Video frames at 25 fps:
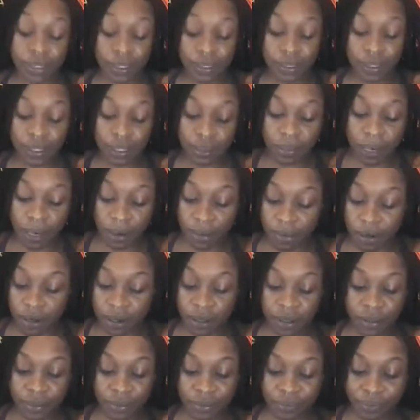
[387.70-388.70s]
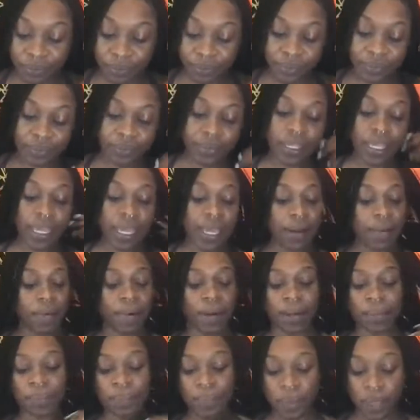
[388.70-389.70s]
Tell me I'm wrong.
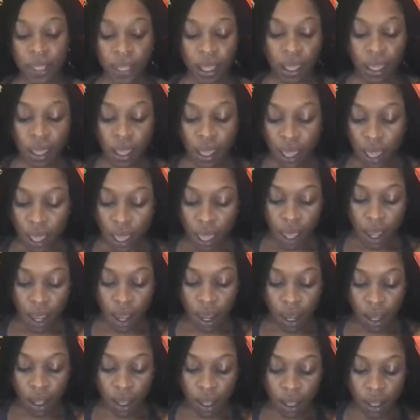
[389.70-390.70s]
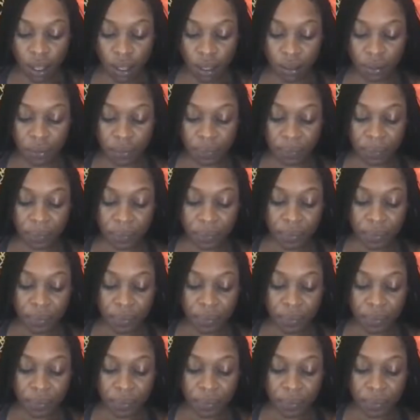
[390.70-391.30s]
Anyway, um,